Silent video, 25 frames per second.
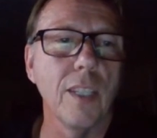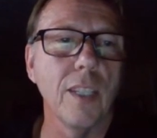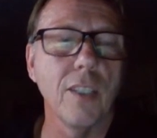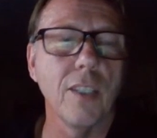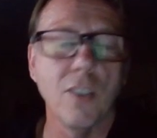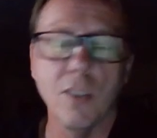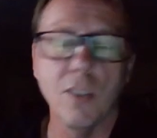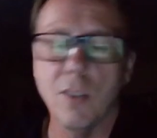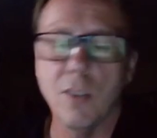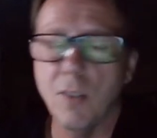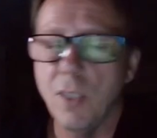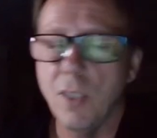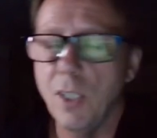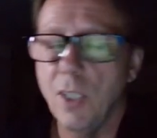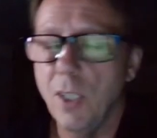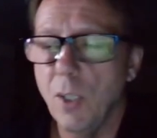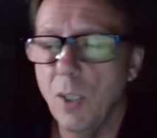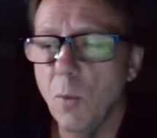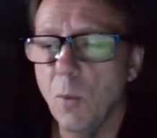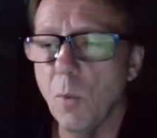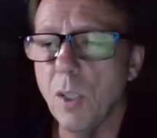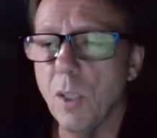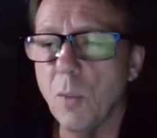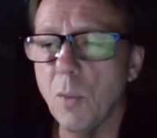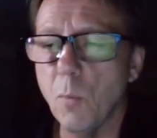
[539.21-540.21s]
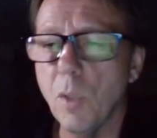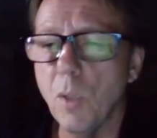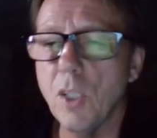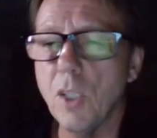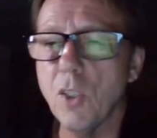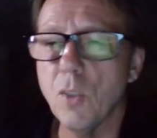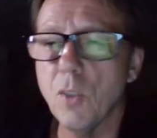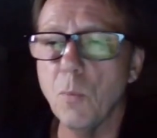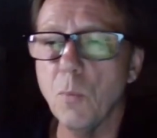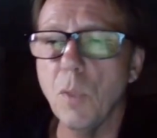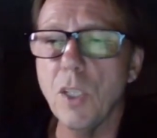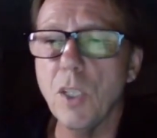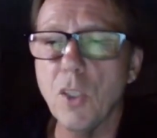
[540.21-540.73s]
says,
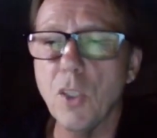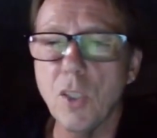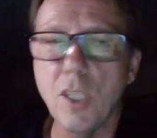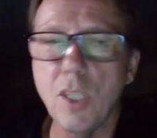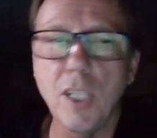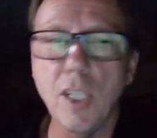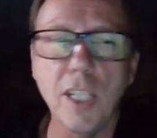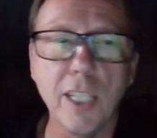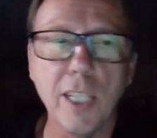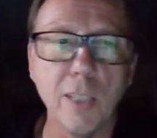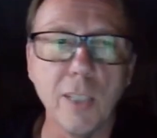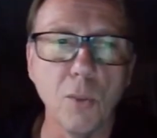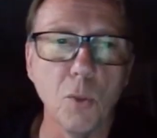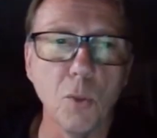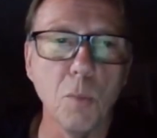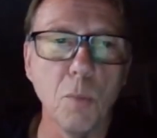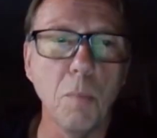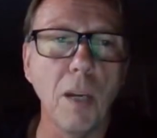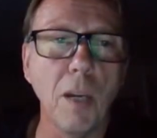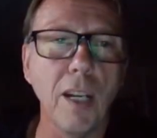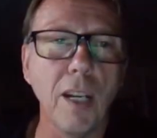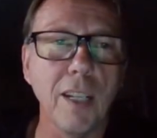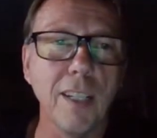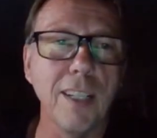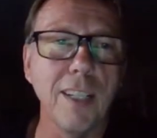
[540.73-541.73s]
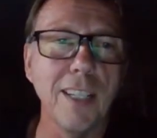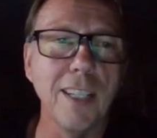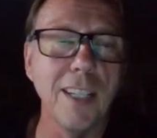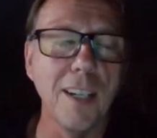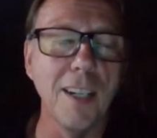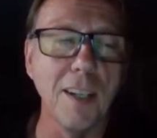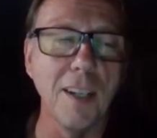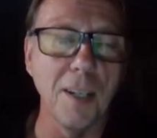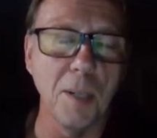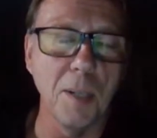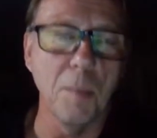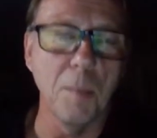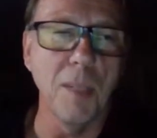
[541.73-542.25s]
once the needle's back in the
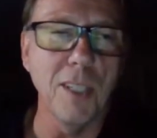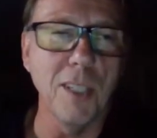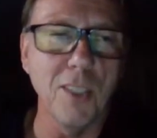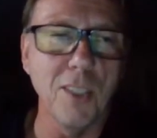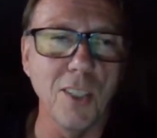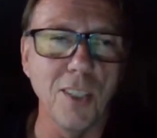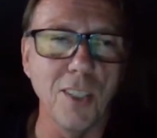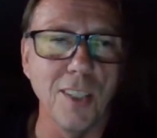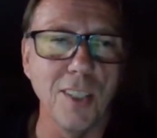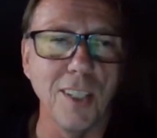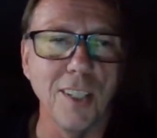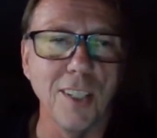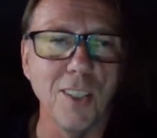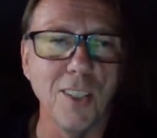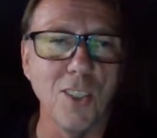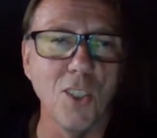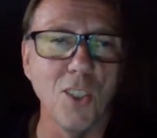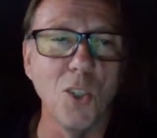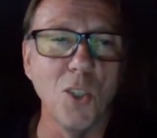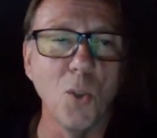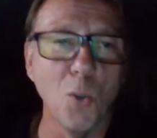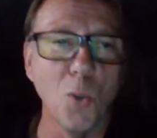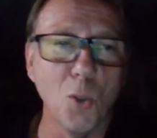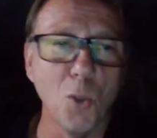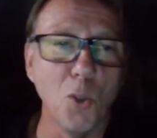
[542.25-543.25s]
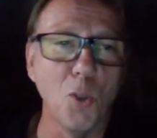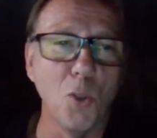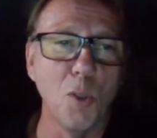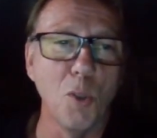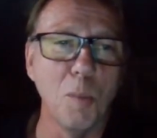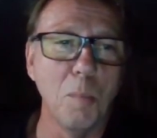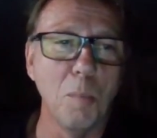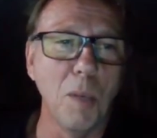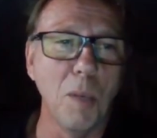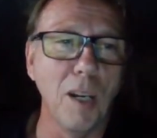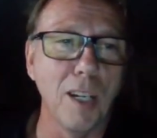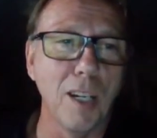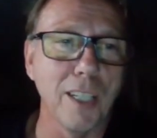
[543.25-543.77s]
arm, he says, there is no
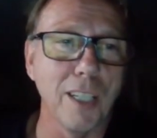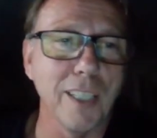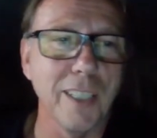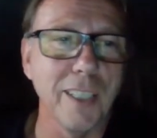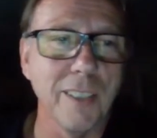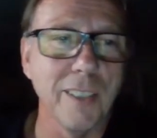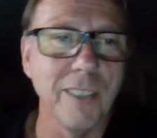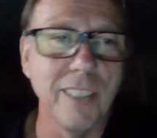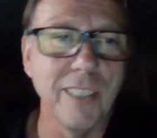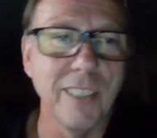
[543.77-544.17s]
going back.